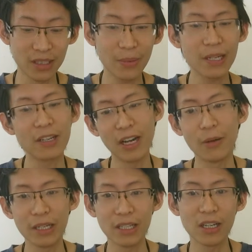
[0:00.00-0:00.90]
depending on
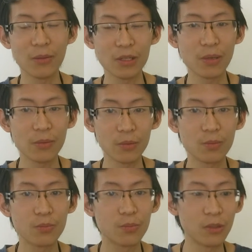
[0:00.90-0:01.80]
how much people
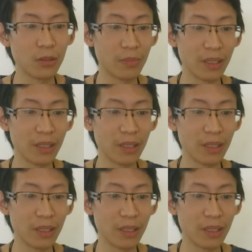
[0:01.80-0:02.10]
put,